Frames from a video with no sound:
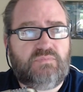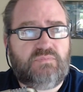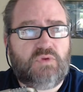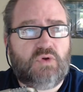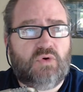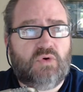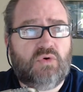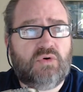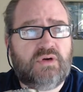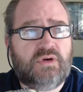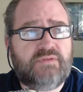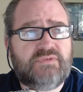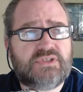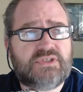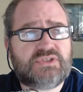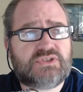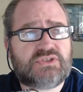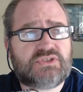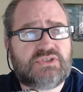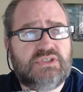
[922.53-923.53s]
or if
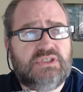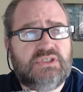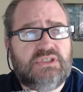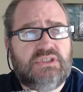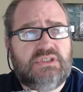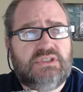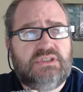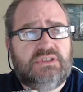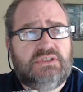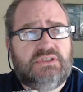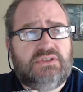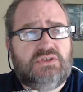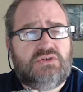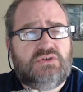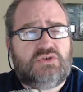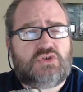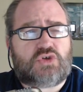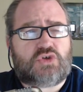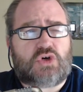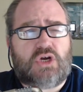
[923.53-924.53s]
it's
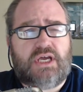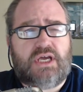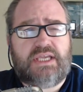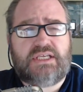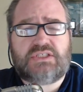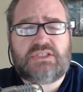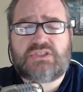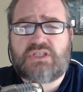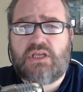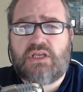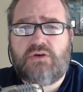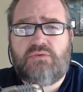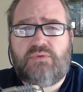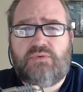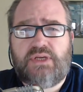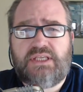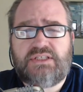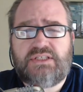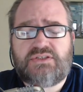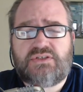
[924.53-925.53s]
trying a slow
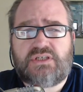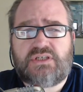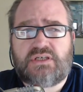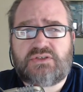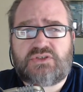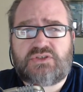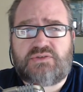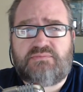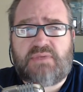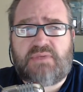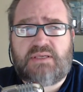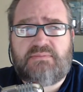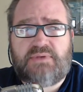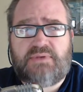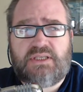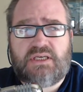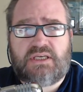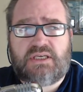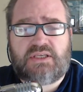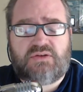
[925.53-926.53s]
reintroduction,
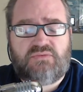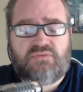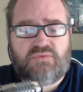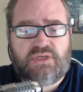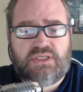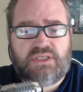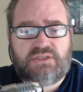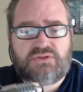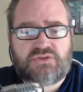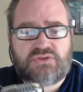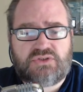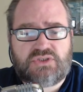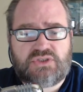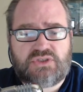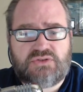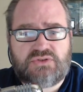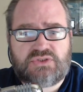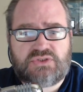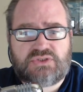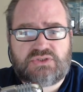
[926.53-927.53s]
maybe I can
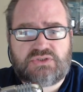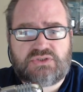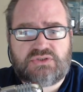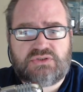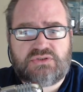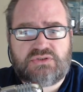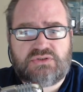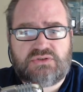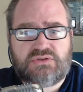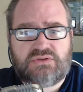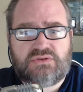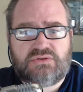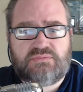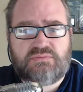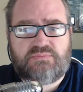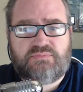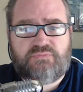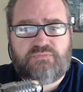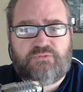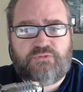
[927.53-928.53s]
reintroduce
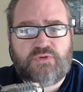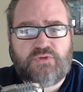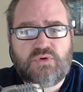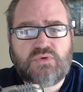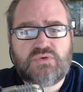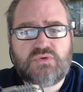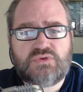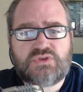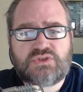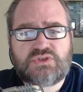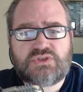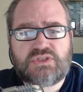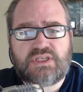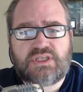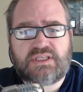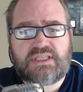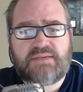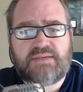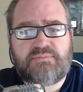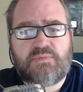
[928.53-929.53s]
foods
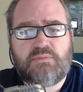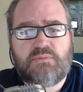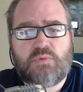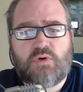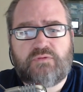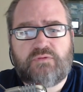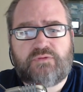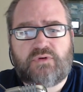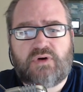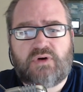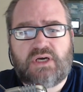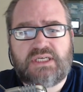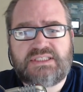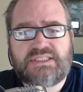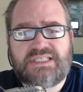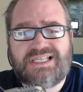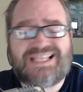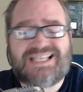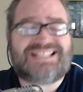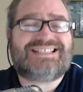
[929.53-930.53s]
that give me more
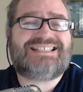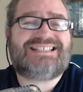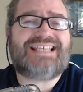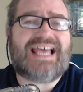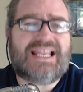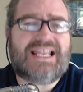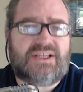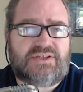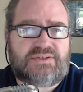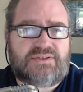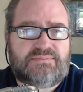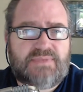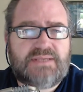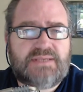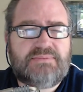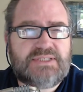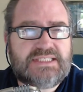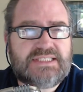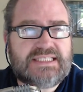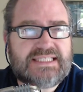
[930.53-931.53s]
variety, like a salad.
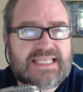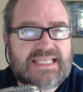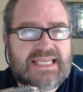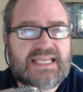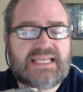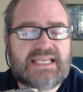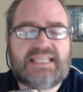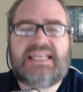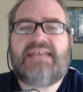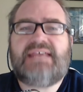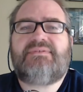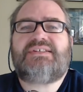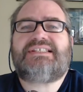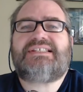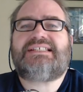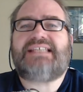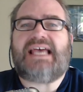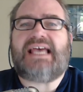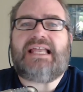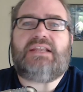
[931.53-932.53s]
Maybe today I can have a
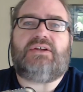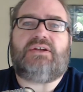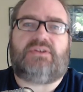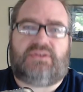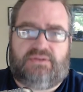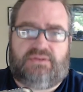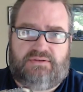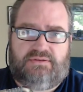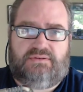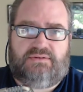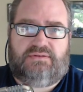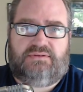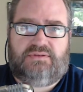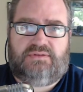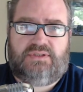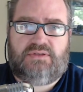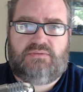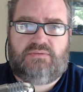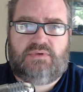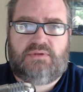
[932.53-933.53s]
salad.
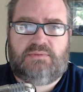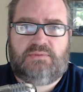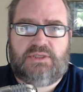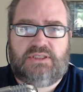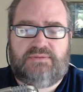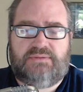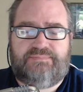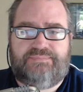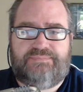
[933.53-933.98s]
You know what I mean?